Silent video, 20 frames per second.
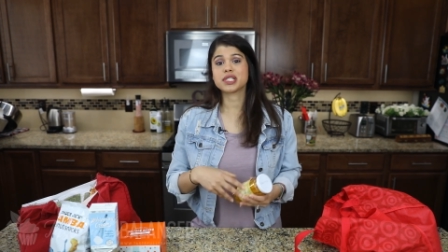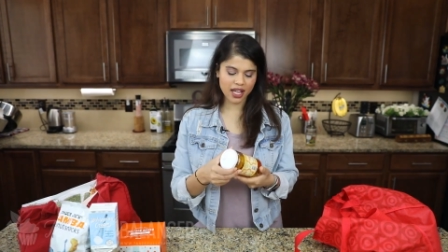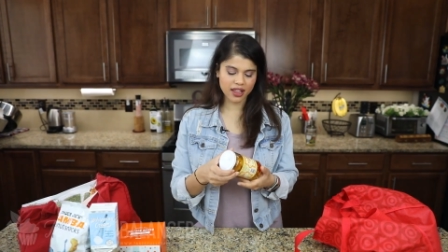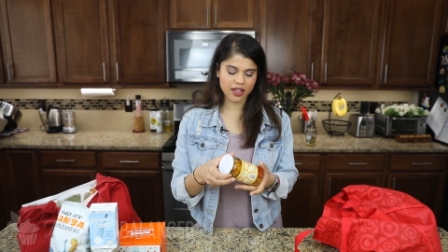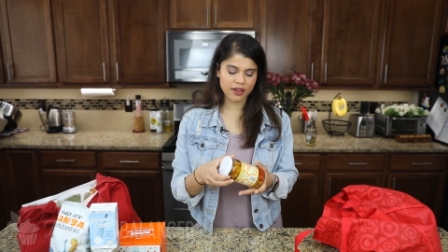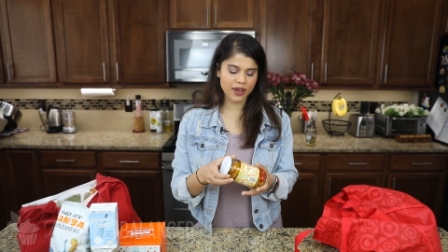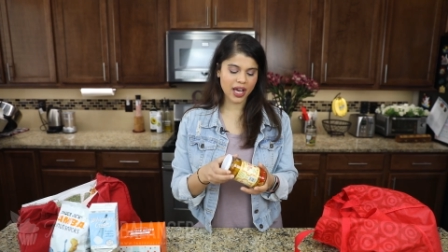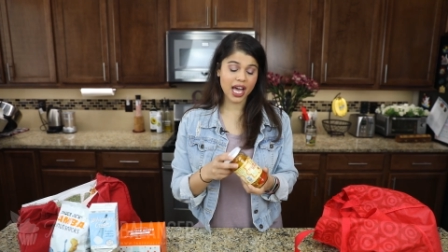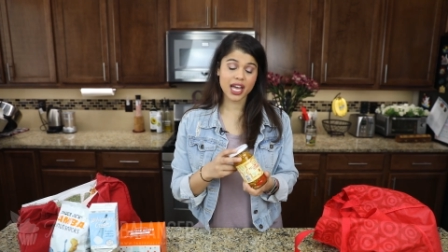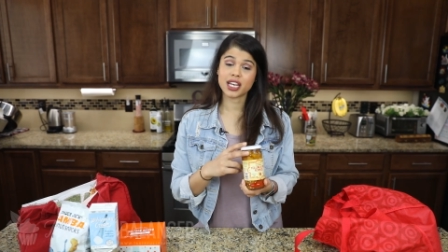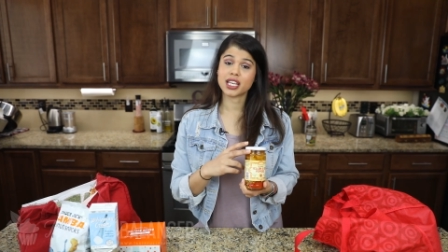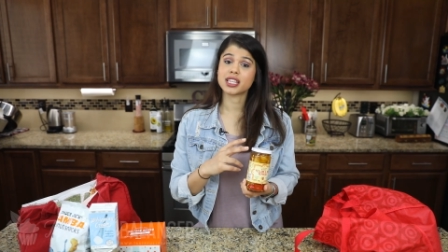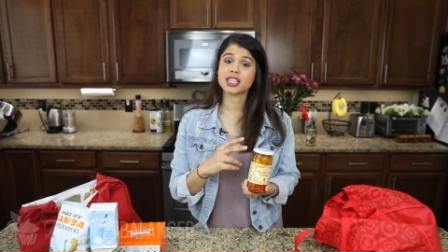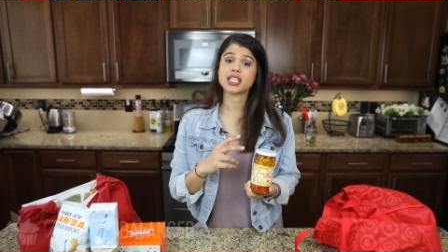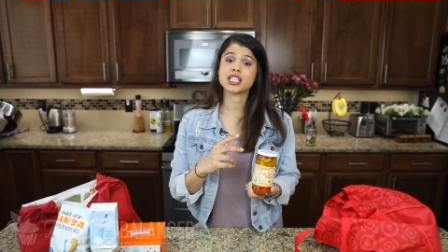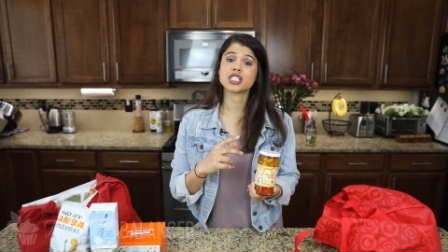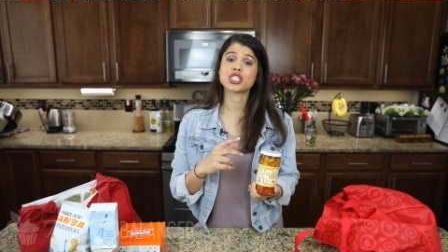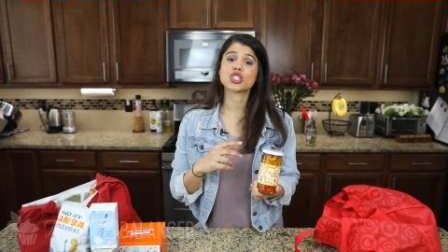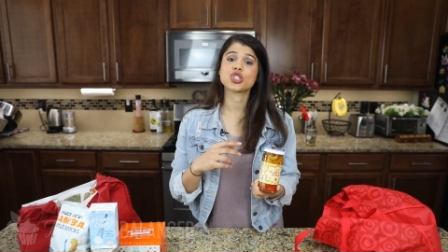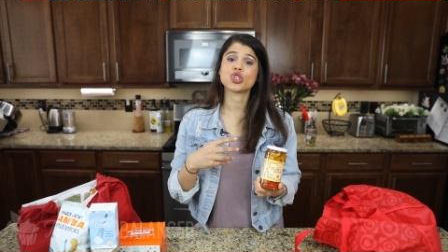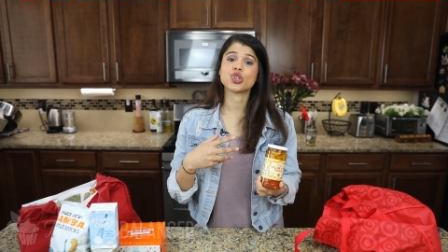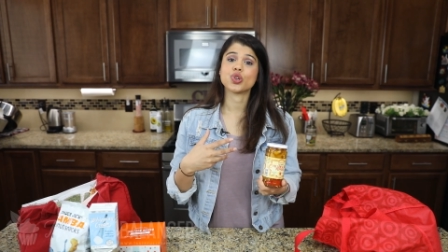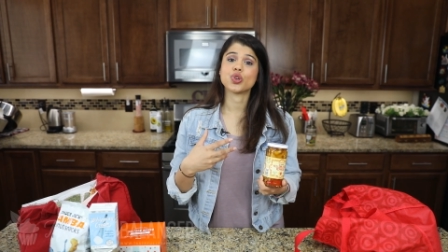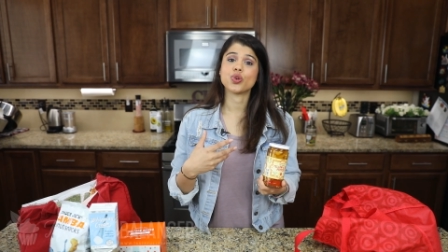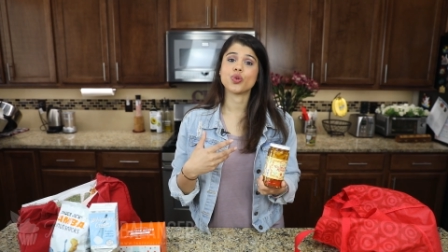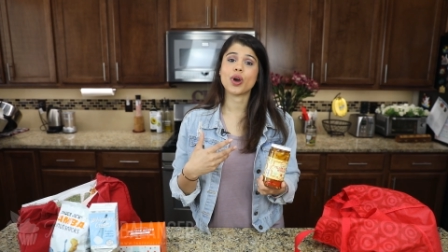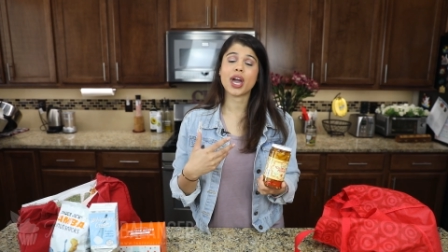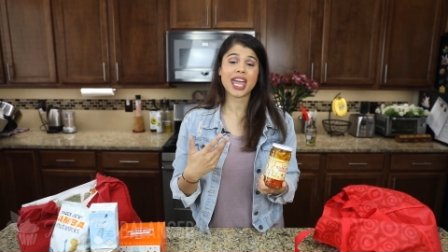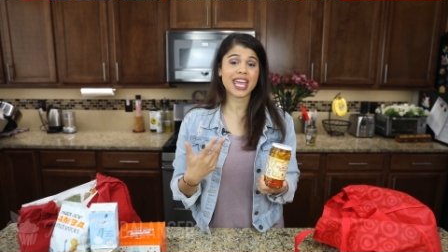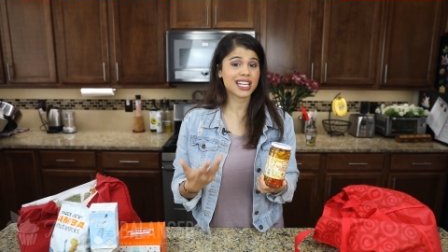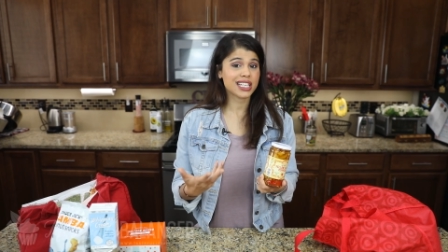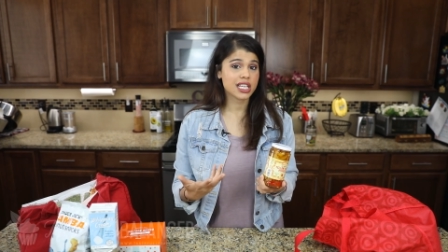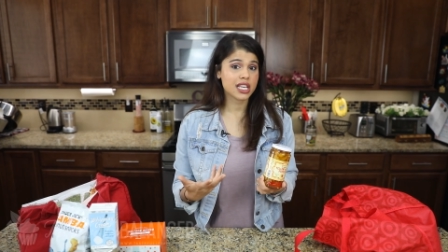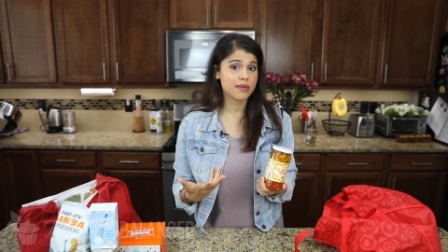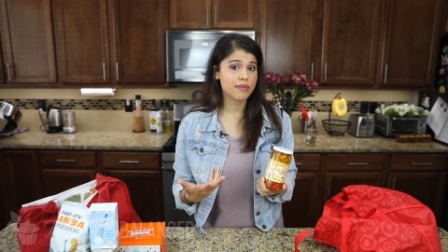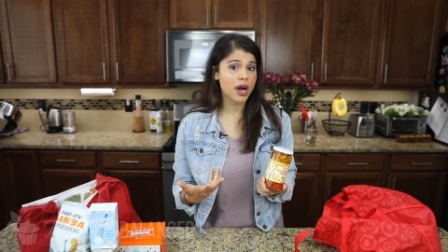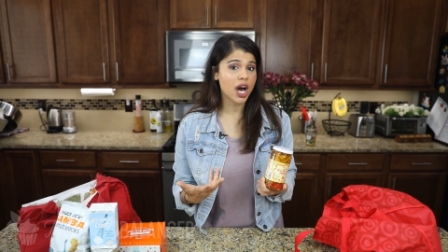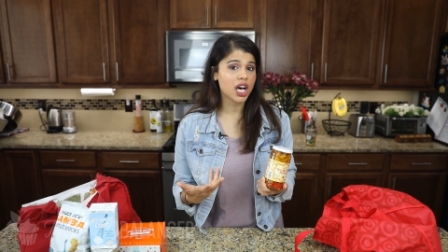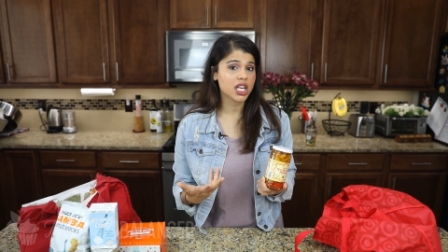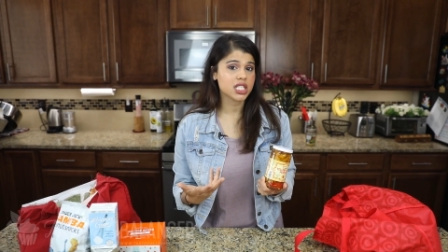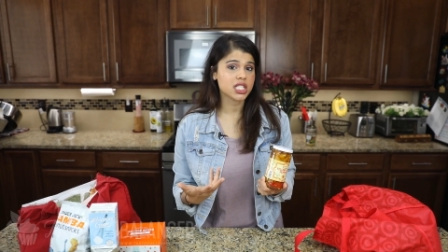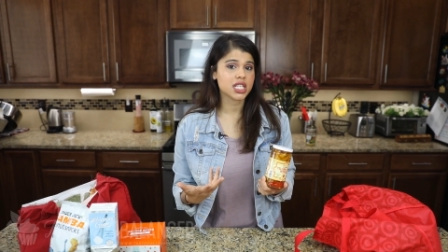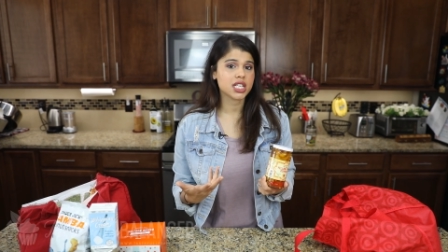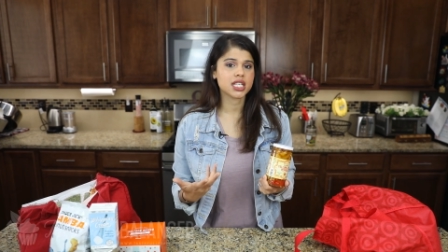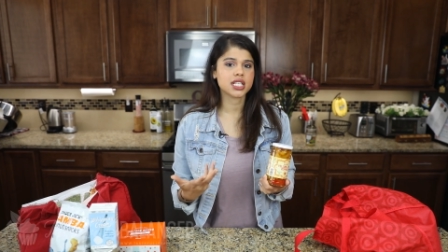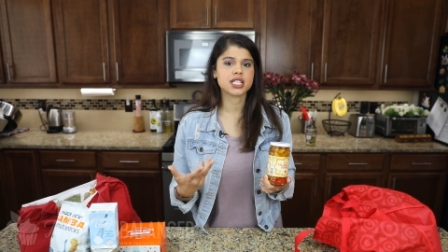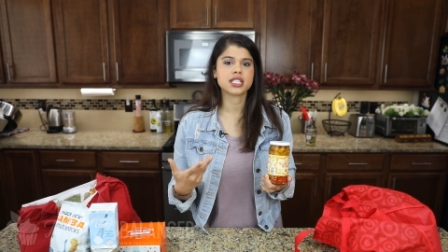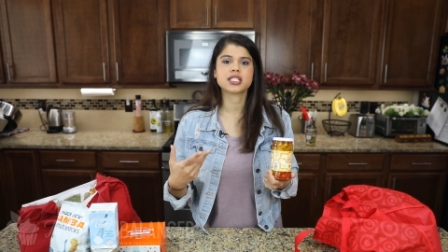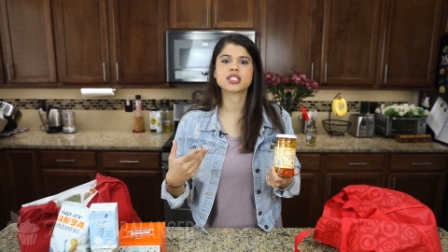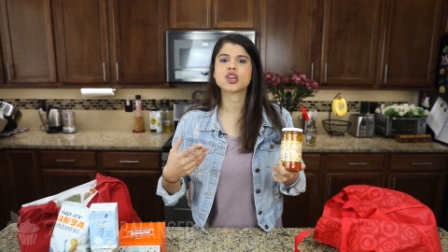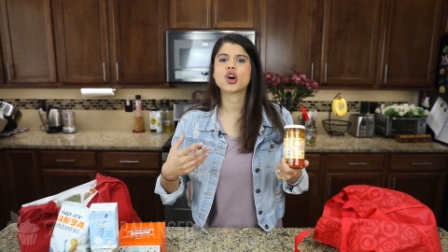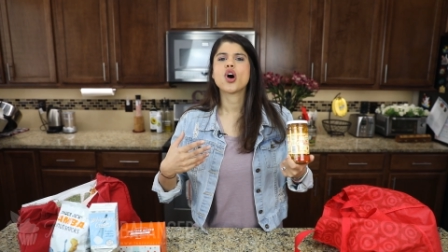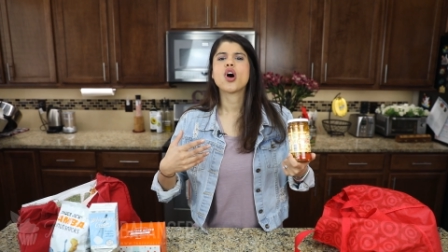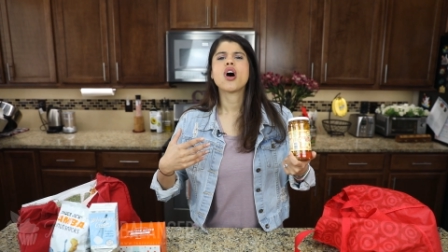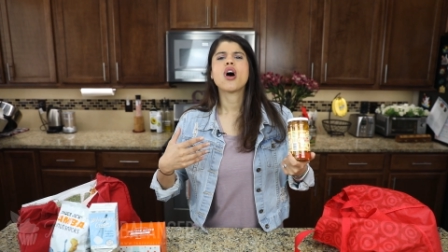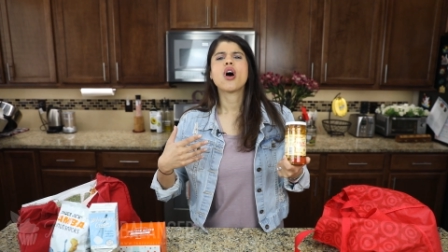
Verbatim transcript: I love adding this to antipastas